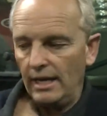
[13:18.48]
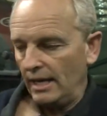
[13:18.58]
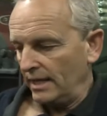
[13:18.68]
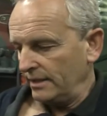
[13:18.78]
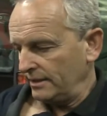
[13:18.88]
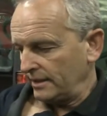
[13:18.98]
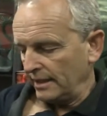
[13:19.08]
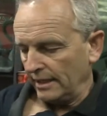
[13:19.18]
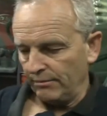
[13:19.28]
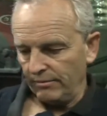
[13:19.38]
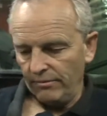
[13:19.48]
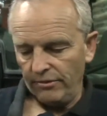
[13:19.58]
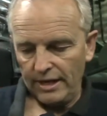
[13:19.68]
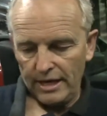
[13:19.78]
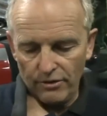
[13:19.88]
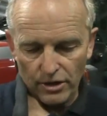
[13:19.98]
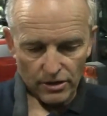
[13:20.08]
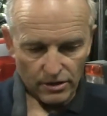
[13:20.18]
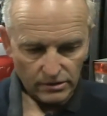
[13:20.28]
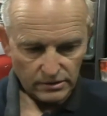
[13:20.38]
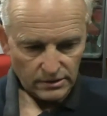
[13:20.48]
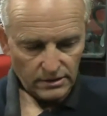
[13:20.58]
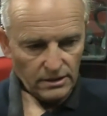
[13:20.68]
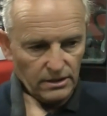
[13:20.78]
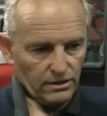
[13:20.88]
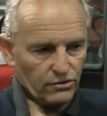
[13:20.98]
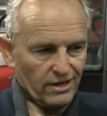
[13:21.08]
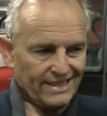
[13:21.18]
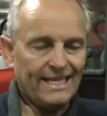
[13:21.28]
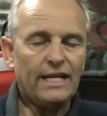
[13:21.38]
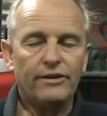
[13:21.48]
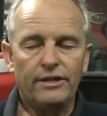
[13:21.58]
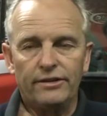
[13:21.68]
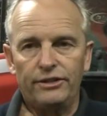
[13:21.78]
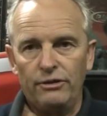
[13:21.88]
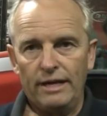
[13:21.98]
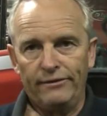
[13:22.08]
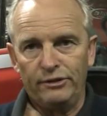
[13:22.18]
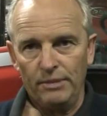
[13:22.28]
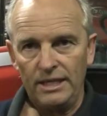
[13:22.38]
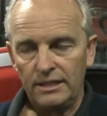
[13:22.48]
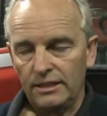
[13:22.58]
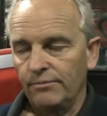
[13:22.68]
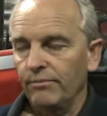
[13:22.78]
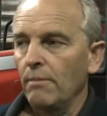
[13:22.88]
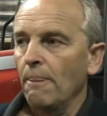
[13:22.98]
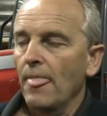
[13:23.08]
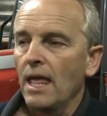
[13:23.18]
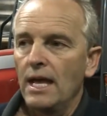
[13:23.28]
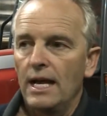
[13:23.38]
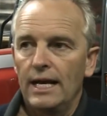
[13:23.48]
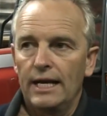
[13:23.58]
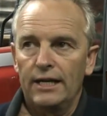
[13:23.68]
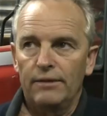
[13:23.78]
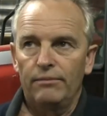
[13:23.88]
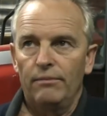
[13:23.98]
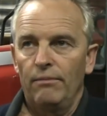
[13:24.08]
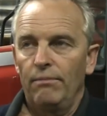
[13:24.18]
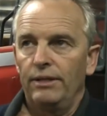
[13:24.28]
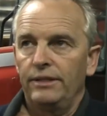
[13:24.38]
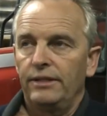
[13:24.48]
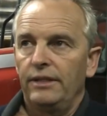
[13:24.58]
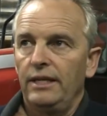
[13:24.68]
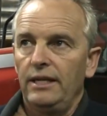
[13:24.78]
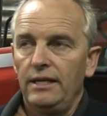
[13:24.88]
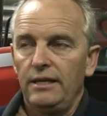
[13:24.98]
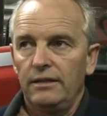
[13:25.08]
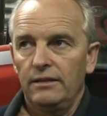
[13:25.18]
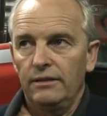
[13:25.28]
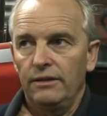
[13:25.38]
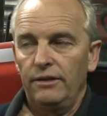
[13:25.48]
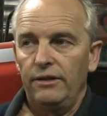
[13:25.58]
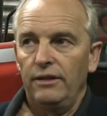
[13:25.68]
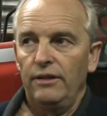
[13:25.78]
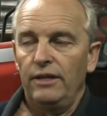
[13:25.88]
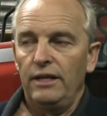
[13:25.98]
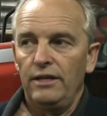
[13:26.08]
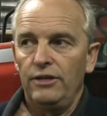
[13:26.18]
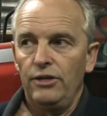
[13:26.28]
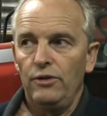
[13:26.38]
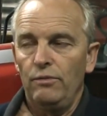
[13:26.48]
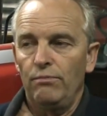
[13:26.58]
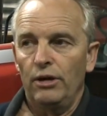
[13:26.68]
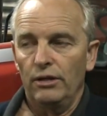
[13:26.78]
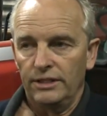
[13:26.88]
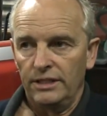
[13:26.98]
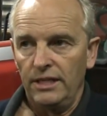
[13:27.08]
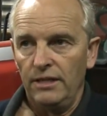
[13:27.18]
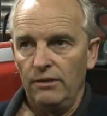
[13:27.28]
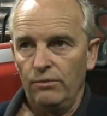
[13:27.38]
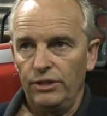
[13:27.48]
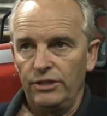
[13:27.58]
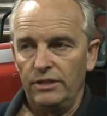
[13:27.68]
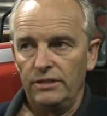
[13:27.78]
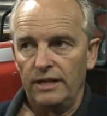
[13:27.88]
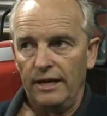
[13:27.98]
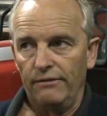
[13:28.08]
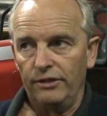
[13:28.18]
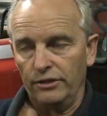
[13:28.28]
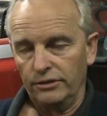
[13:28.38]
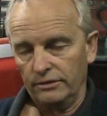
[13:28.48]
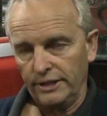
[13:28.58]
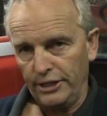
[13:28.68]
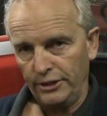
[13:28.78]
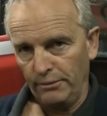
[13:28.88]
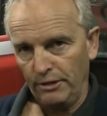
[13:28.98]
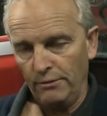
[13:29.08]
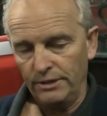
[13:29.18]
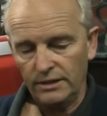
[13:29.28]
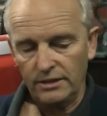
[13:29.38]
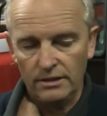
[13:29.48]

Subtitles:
And there are criteria that you have to meet. But the new policy, which is out for consultation at the moment,